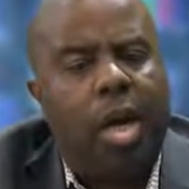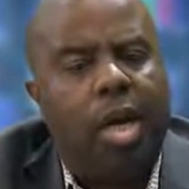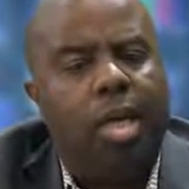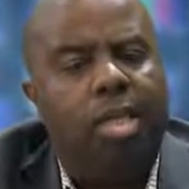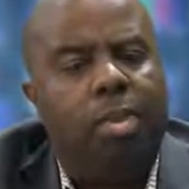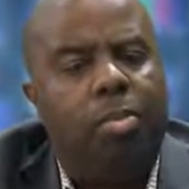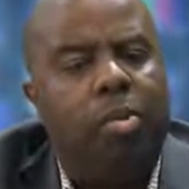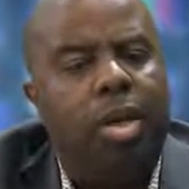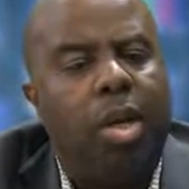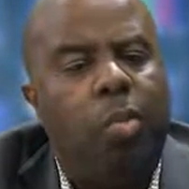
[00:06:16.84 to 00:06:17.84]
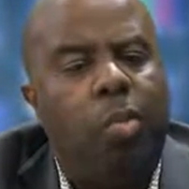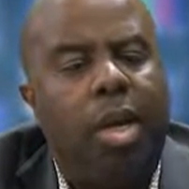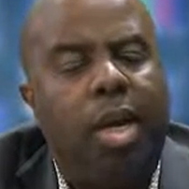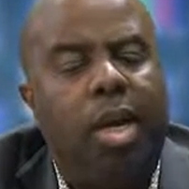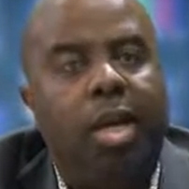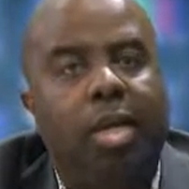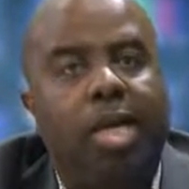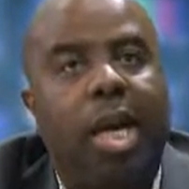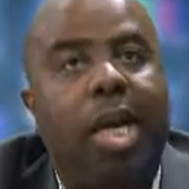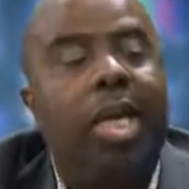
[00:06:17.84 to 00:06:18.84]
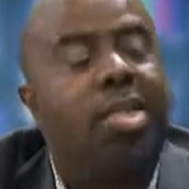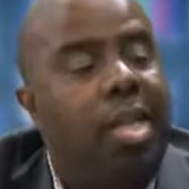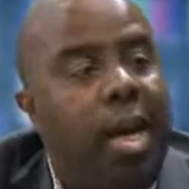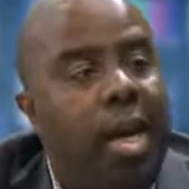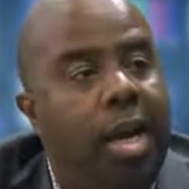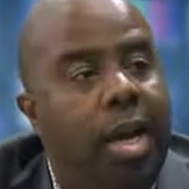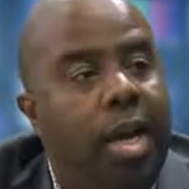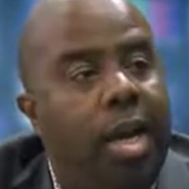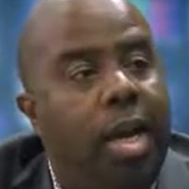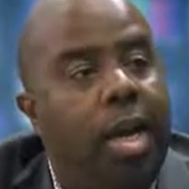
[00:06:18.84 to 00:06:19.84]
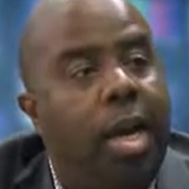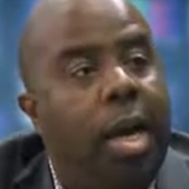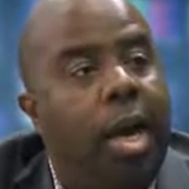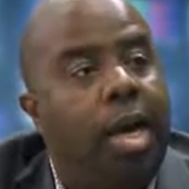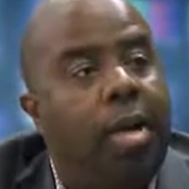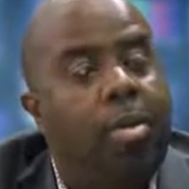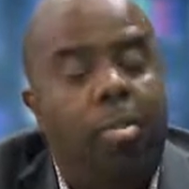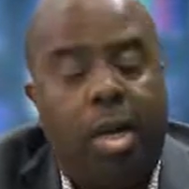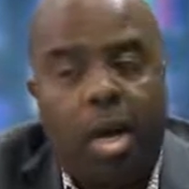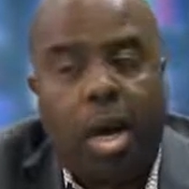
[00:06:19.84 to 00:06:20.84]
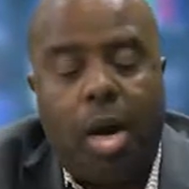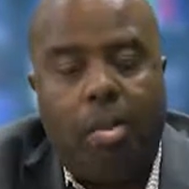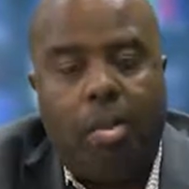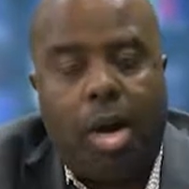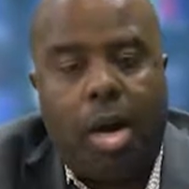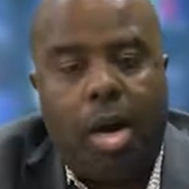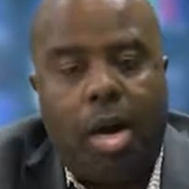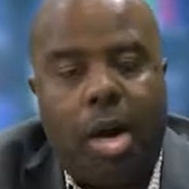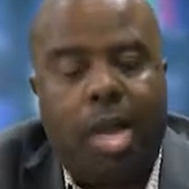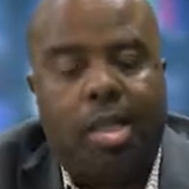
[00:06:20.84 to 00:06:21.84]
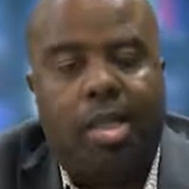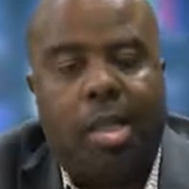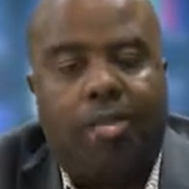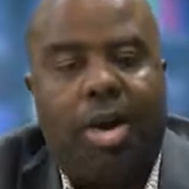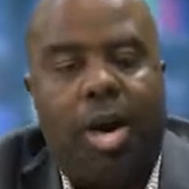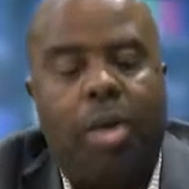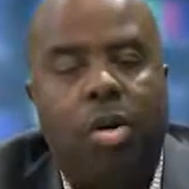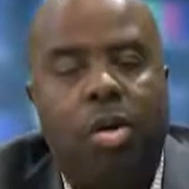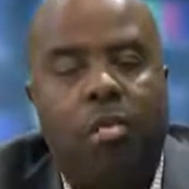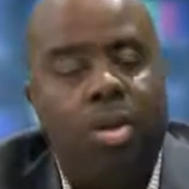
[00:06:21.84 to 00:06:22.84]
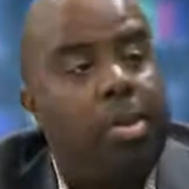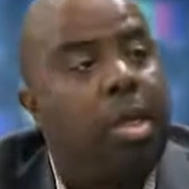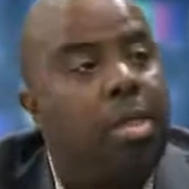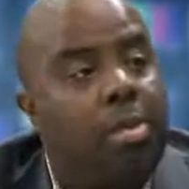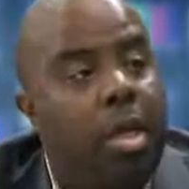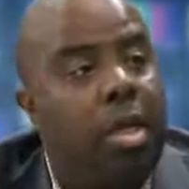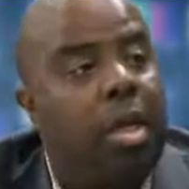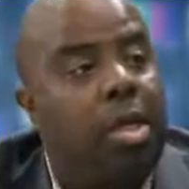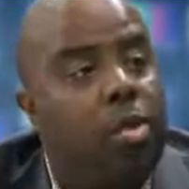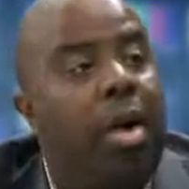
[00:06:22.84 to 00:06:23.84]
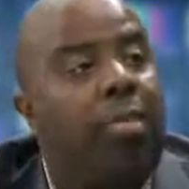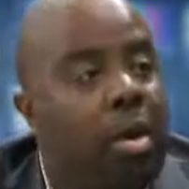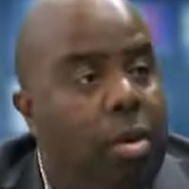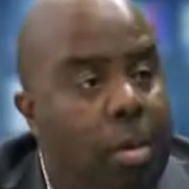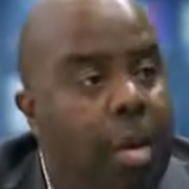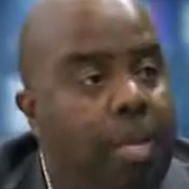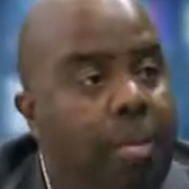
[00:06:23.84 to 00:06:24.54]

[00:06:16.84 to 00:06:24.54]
it is important that we take each day and become cognizant of our responsibility to our fellow man.